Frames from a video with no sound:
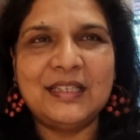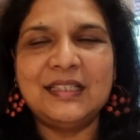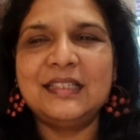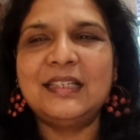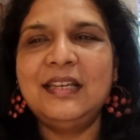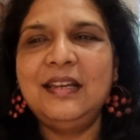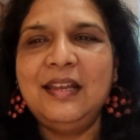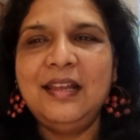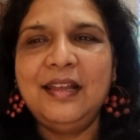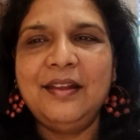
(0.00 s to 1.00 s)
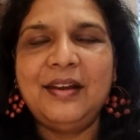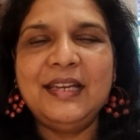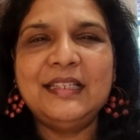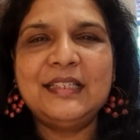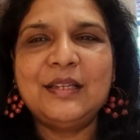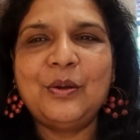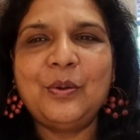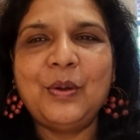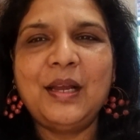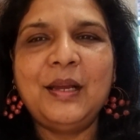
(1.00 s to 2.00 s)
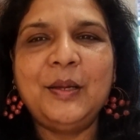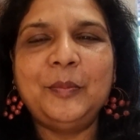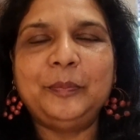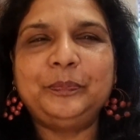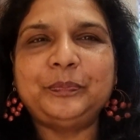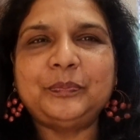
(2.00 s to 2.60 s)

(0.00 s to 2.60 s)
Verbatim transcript: this right? So um,